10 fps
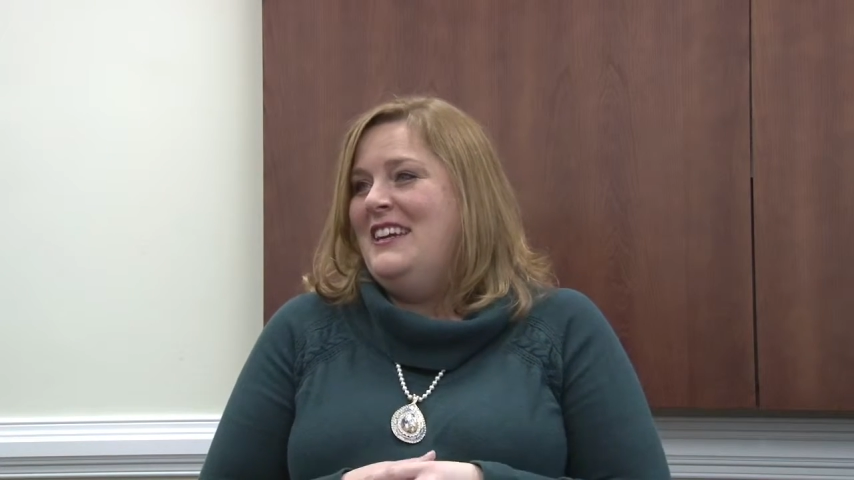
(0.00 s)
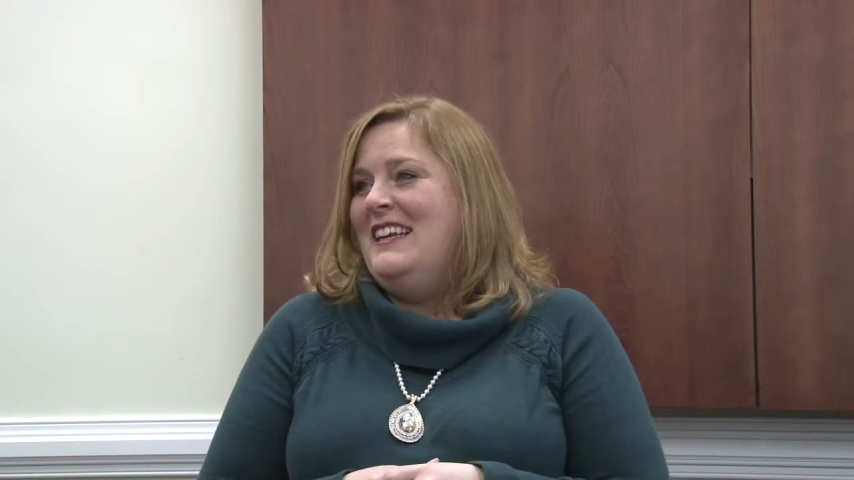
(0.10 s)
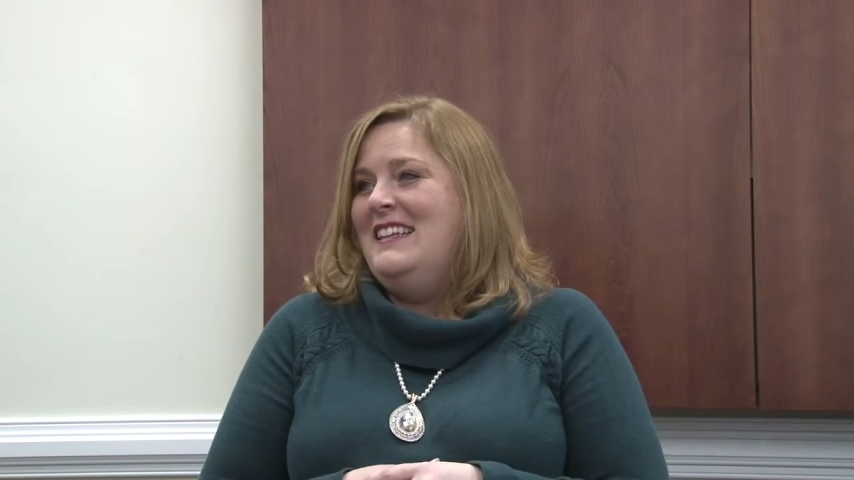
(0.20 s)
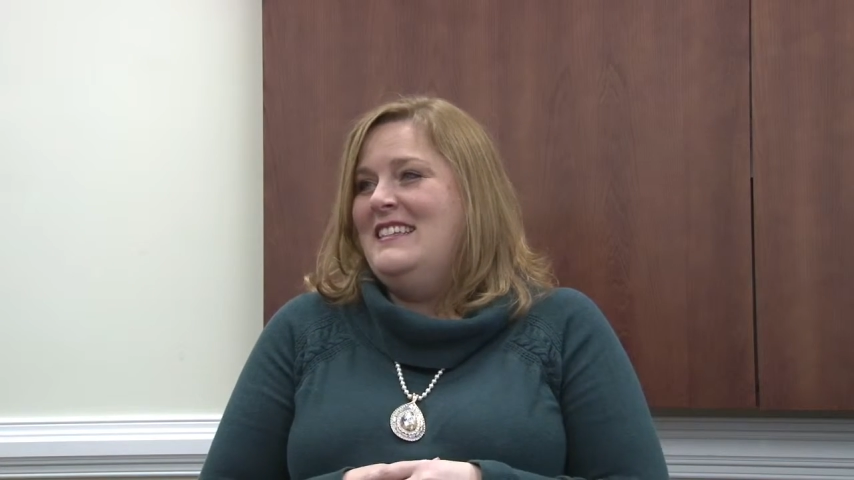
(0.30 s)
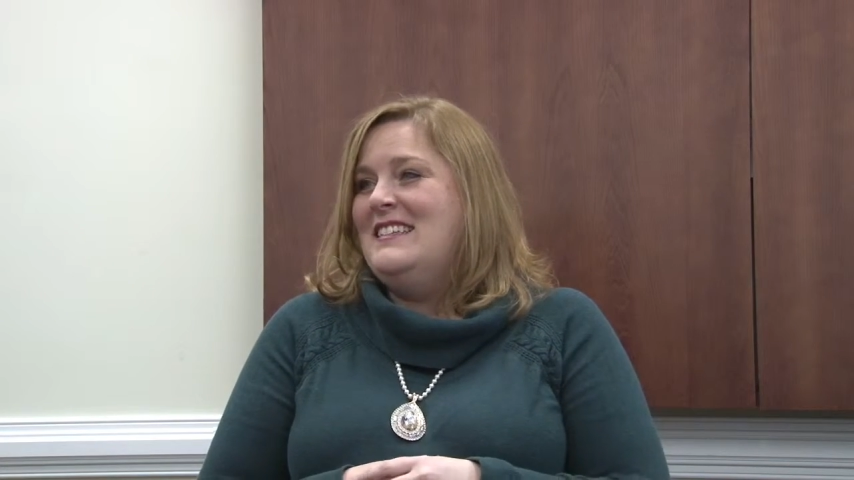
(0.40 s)

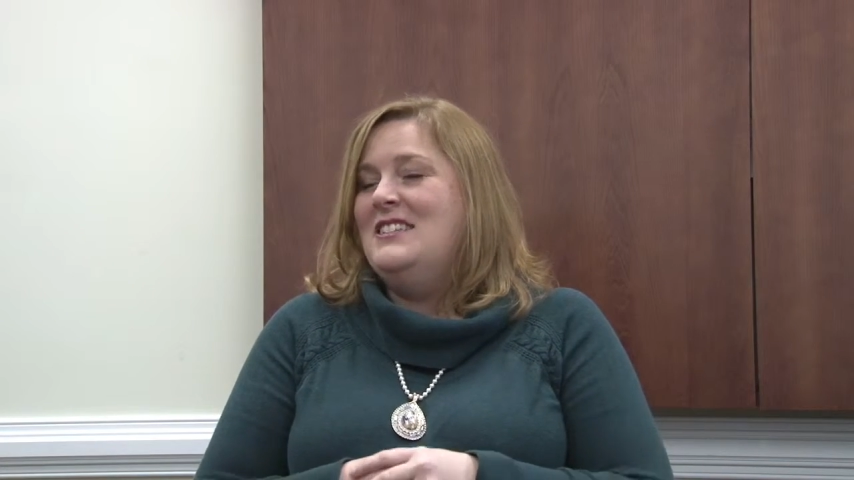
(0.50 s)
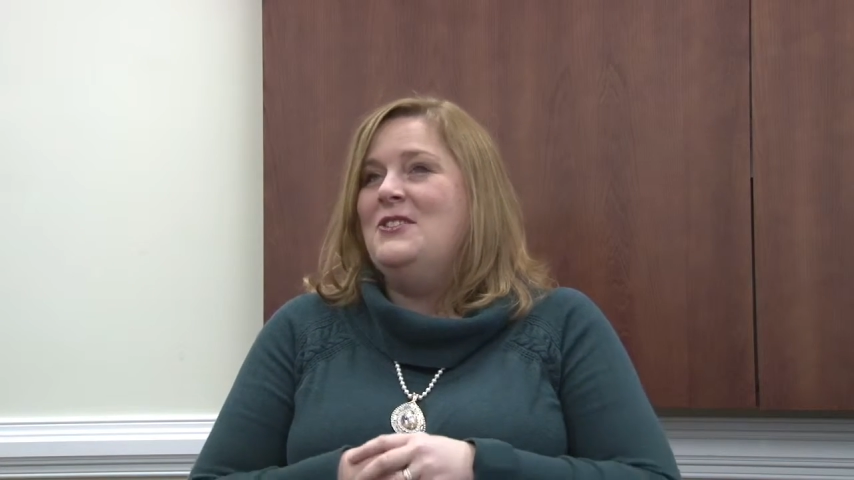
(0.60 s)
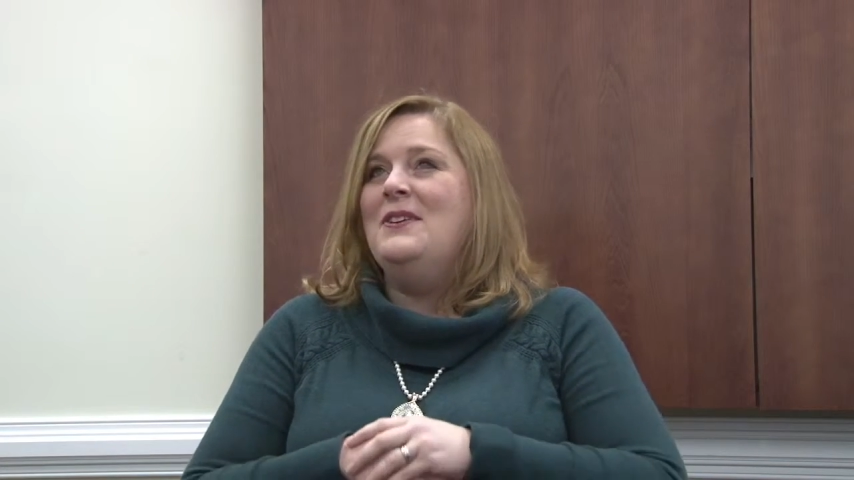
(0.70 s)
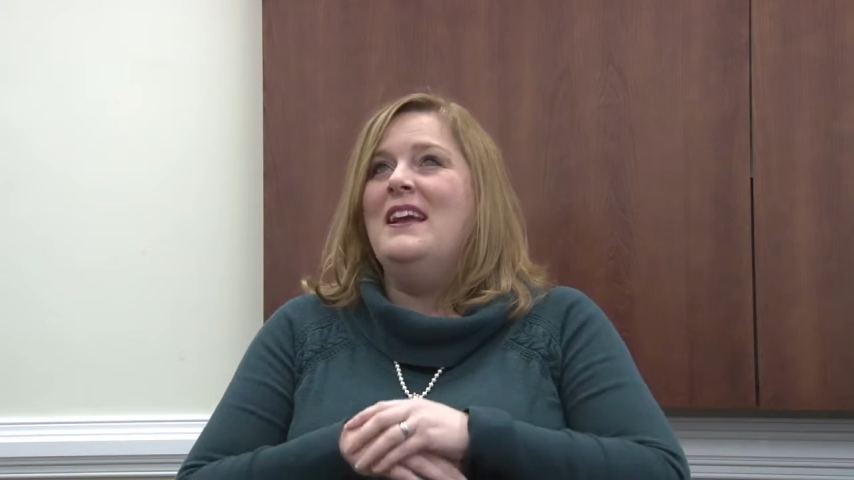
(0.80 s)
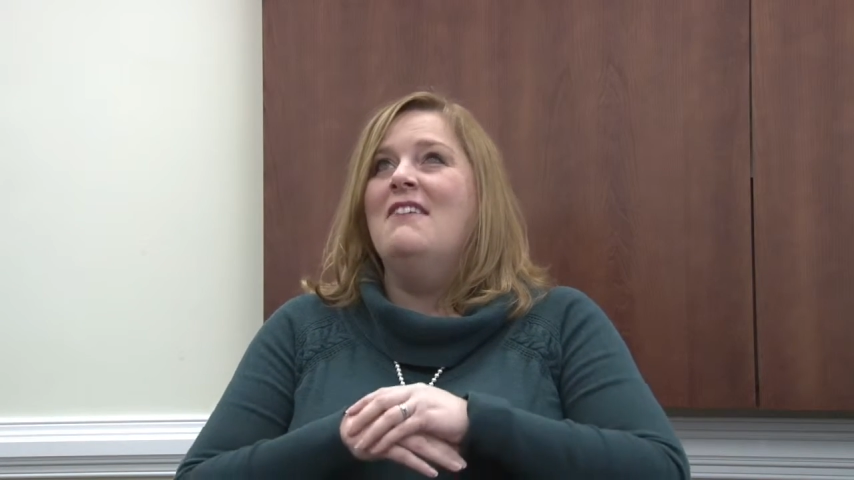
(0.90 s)
He's
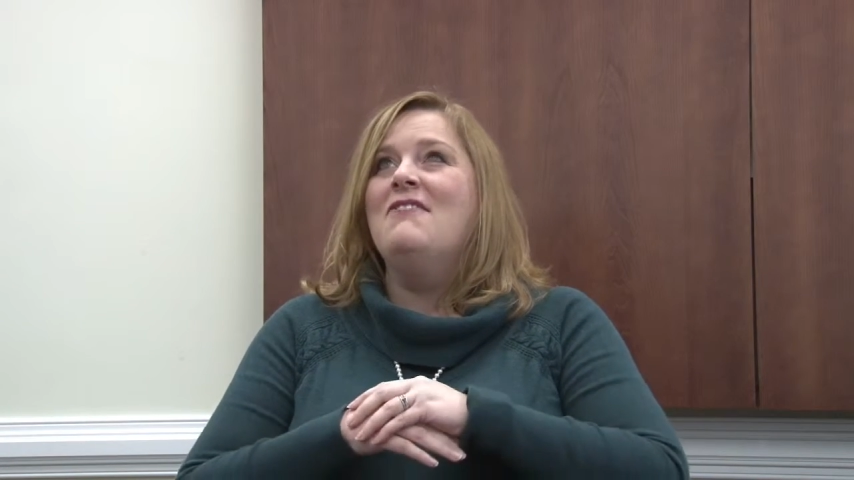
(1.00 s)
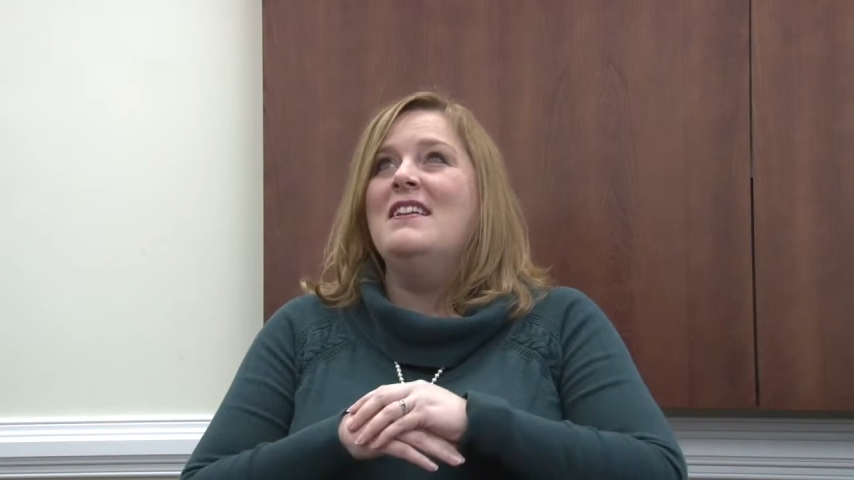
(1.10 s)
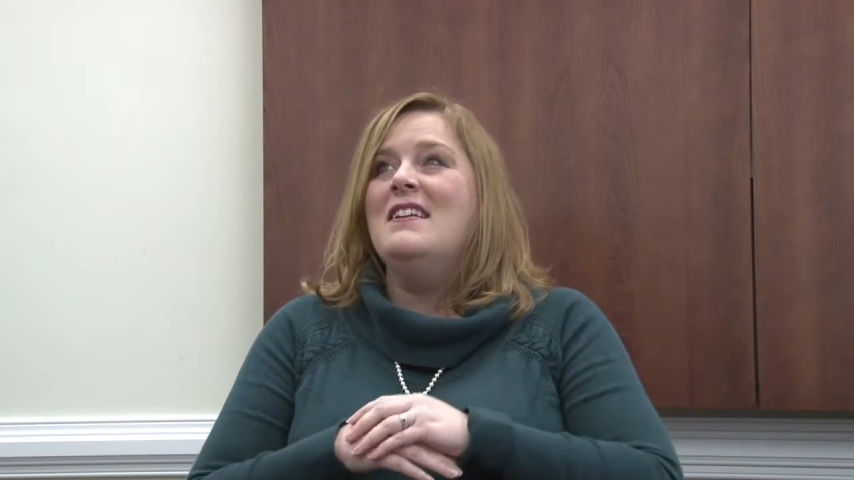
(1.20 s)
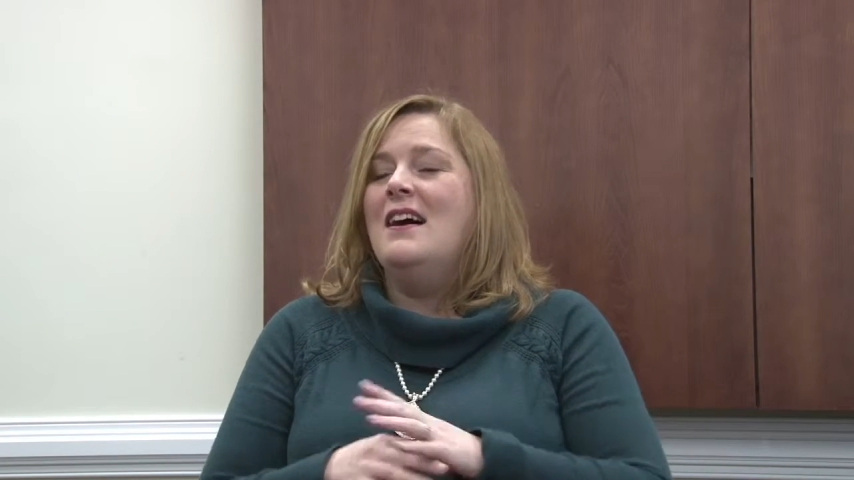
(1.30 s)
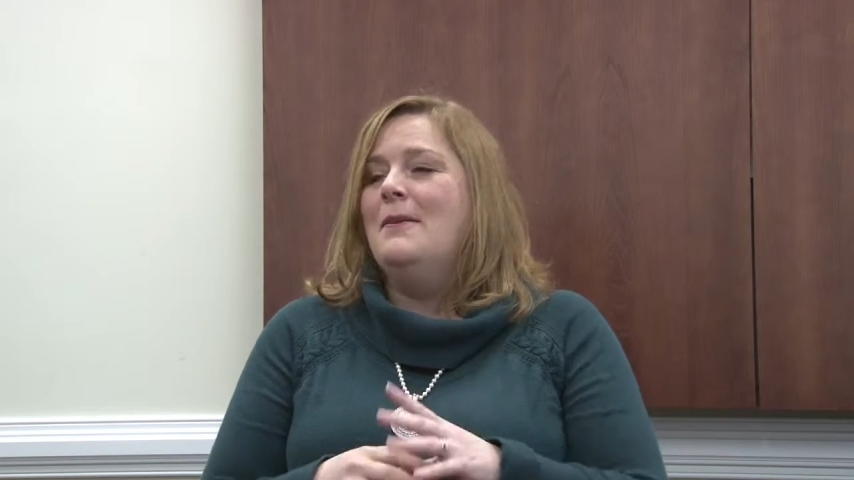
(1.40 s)
doing a
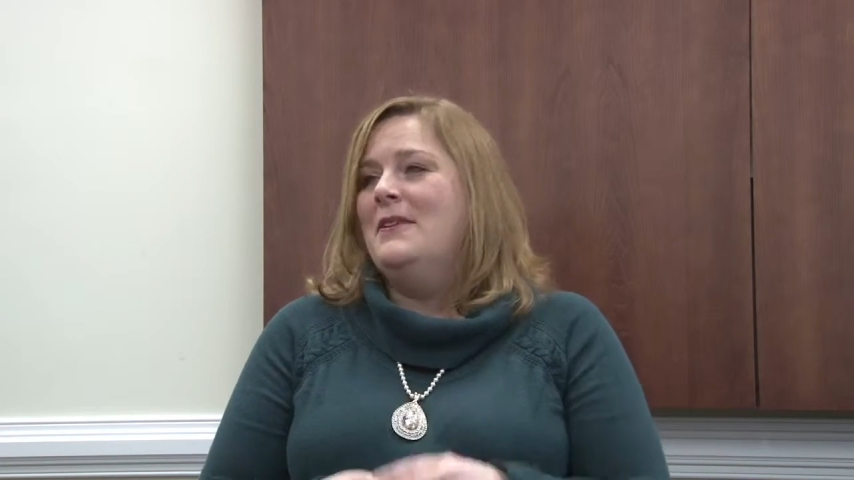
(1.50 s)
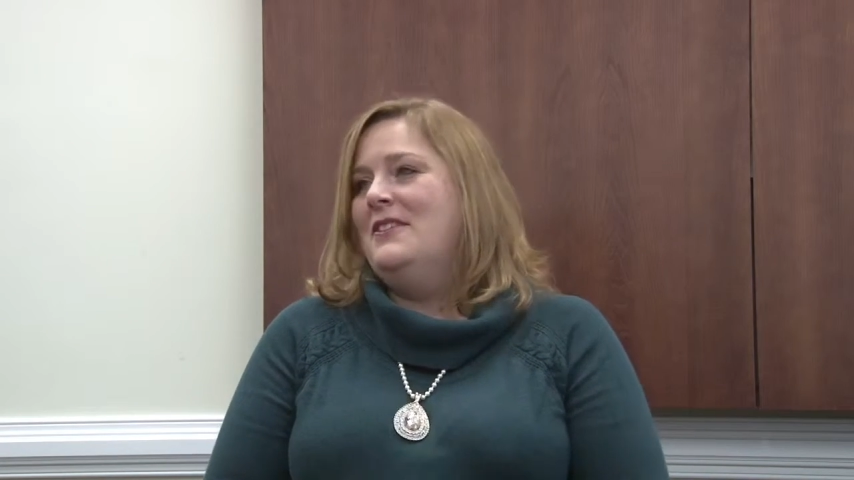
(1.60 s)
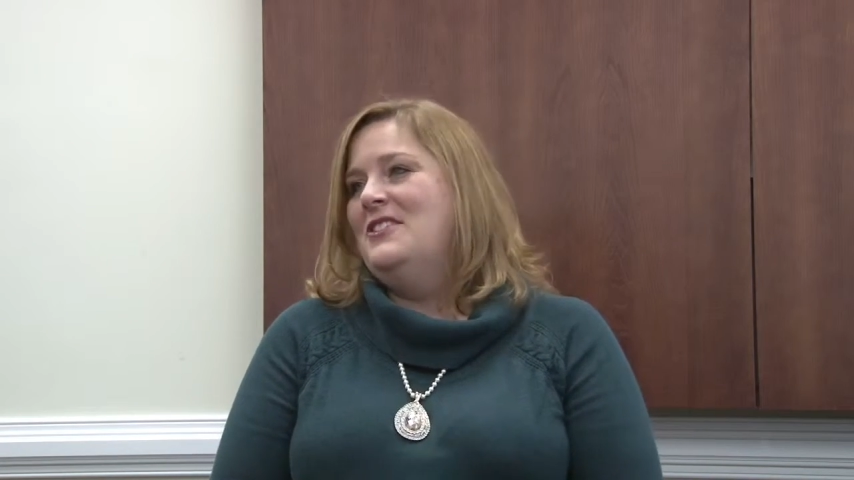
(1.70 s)
phenomenal